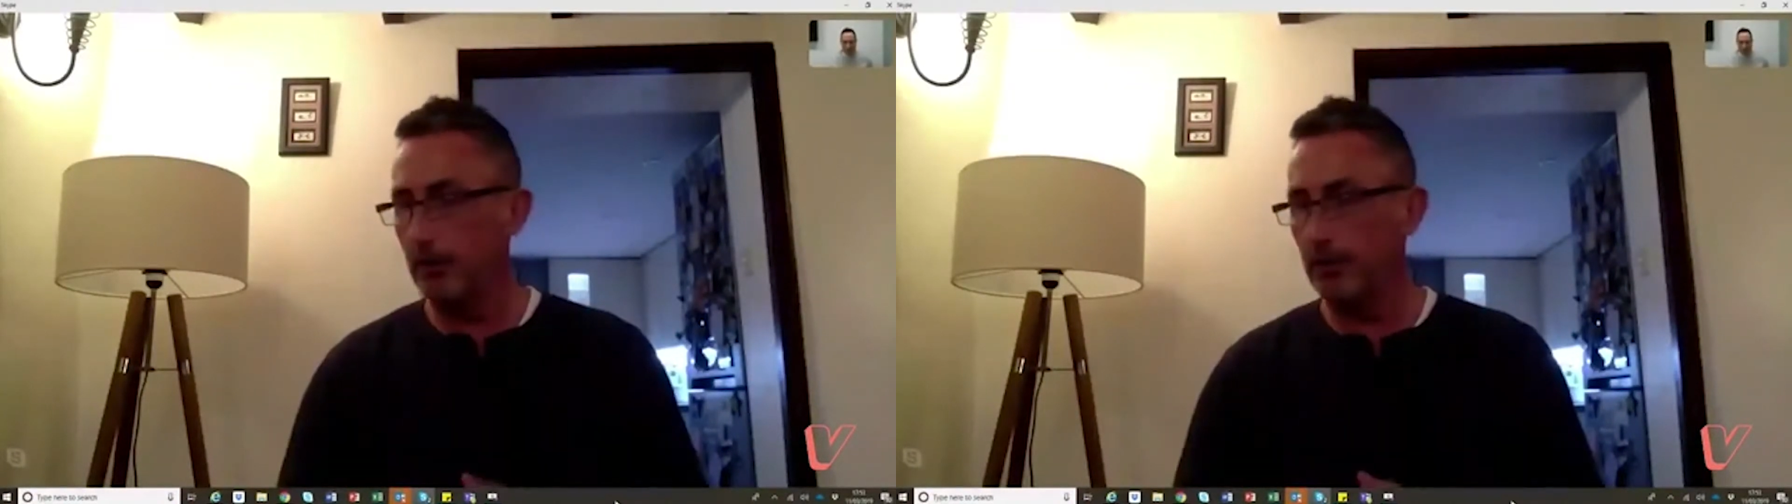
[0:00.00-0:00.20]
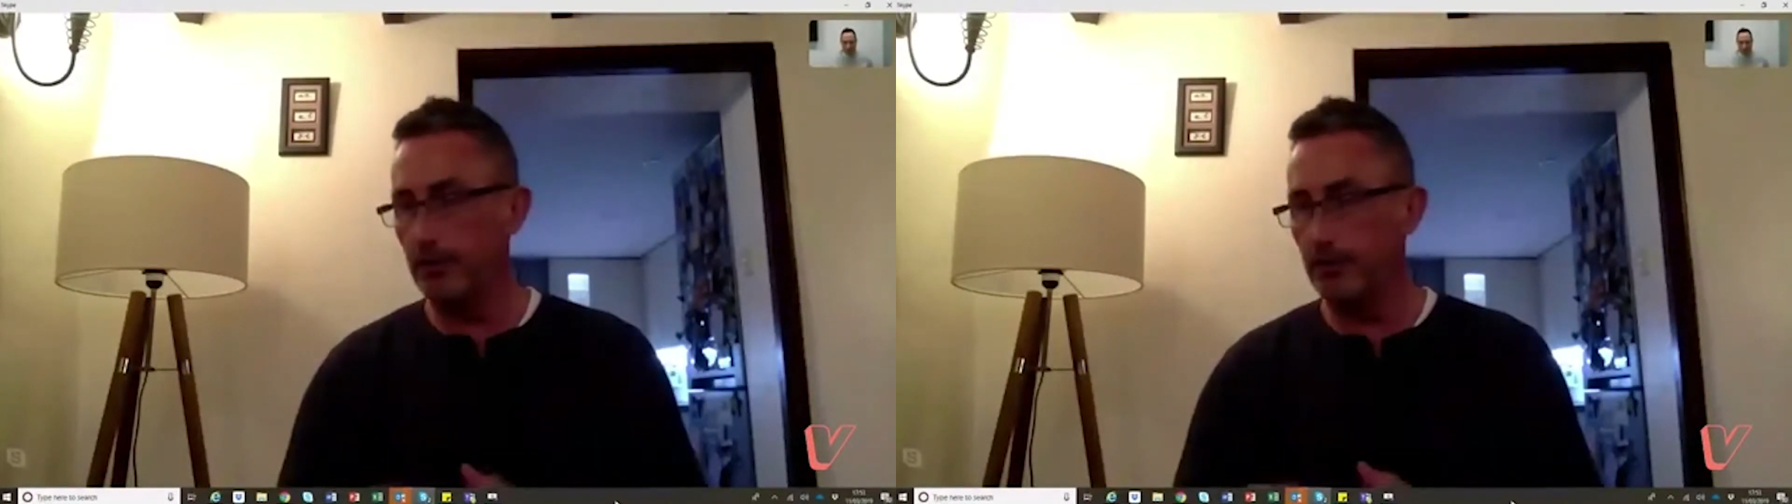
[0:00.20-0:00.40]

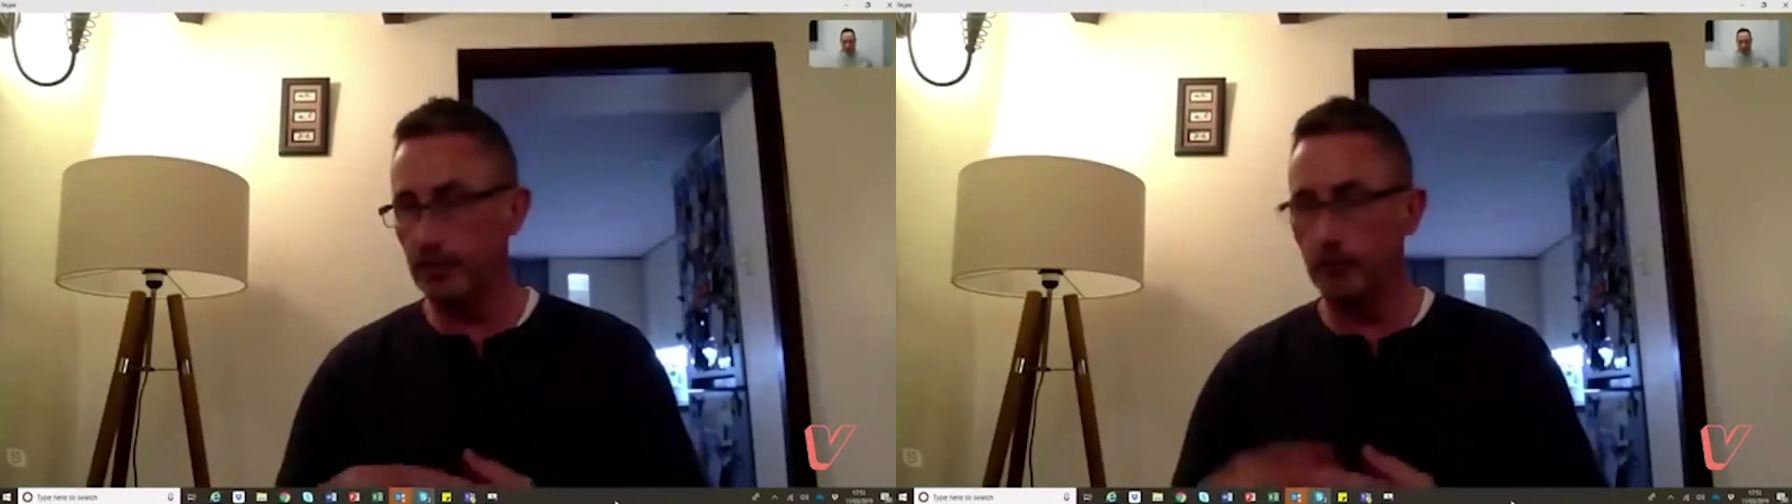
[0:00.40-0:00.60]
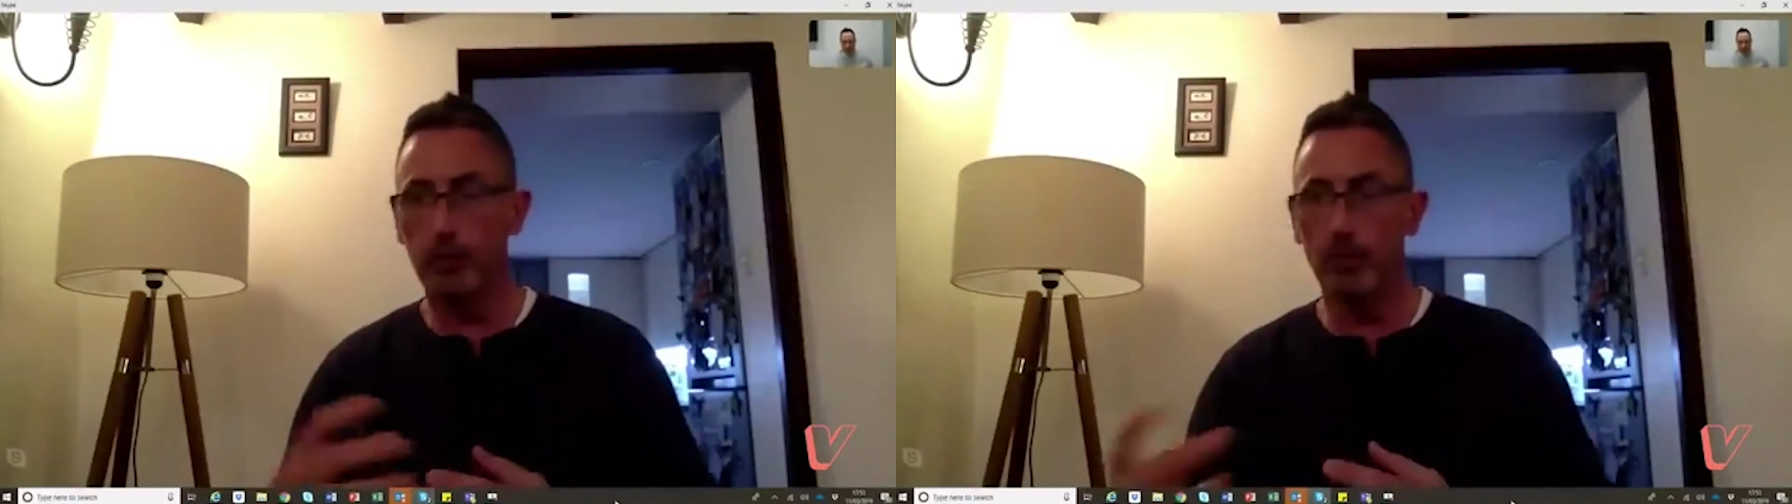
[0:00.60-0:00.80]
the
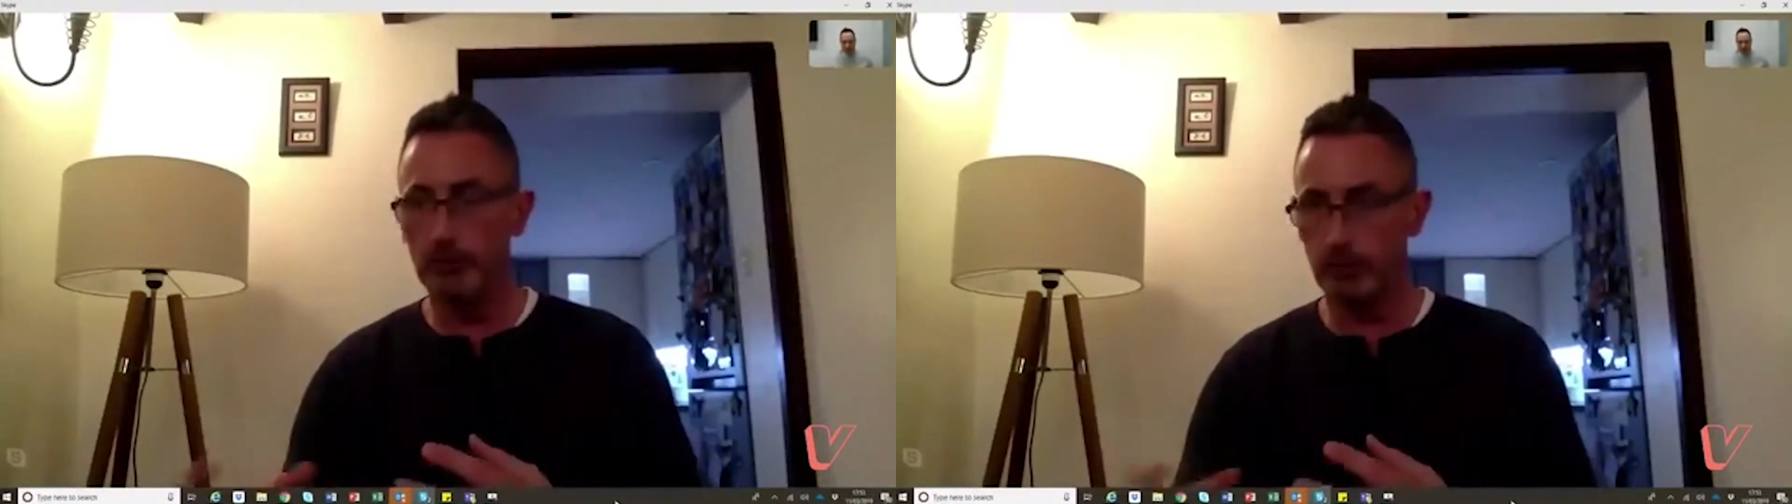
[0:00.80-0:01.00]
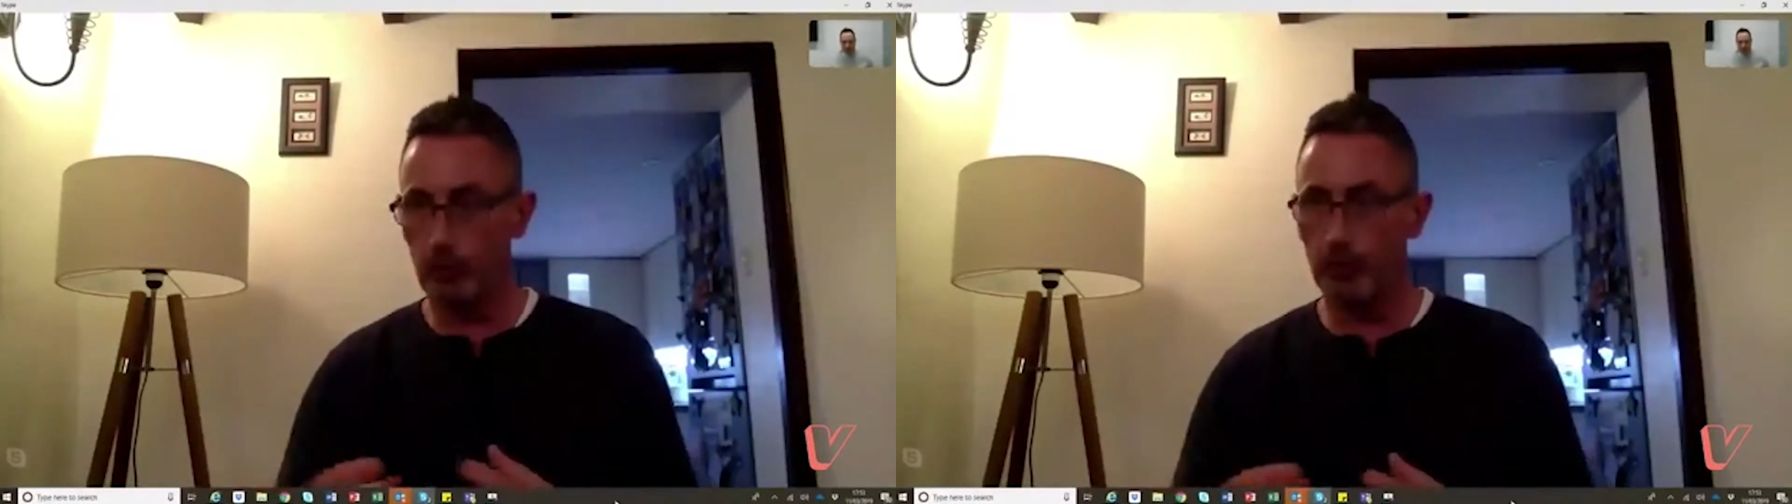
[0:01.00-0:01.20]
rub
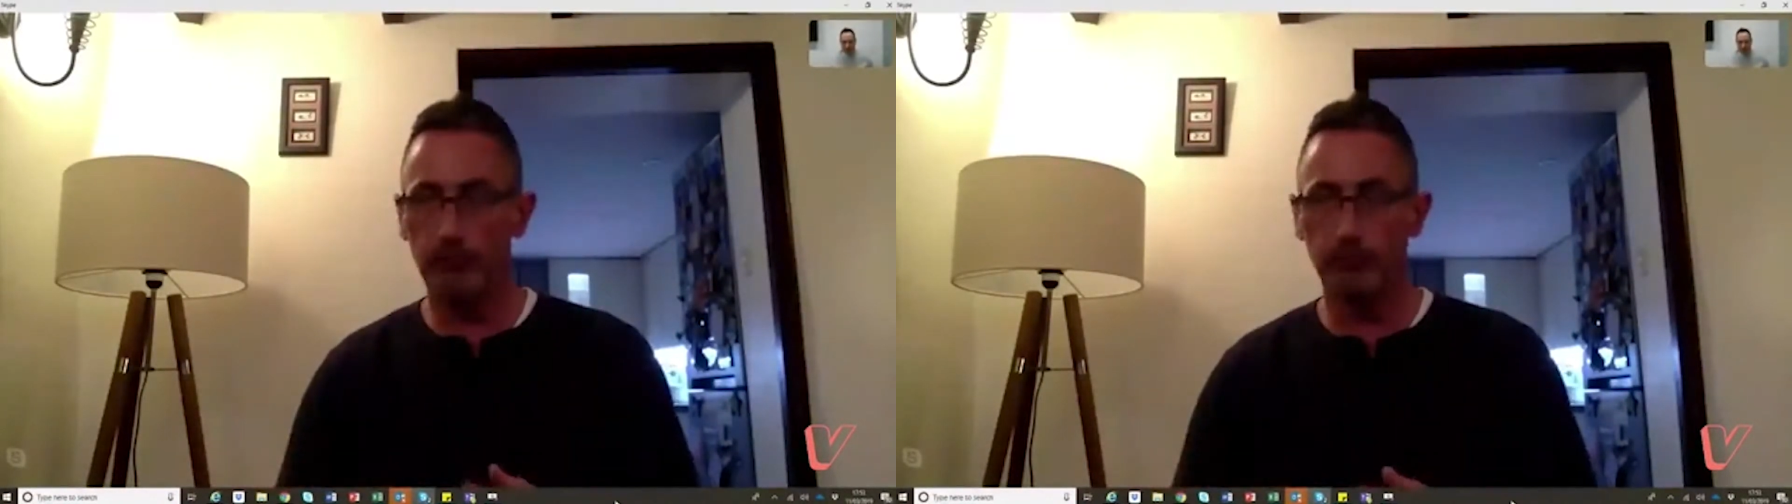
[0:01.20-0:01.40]
is, where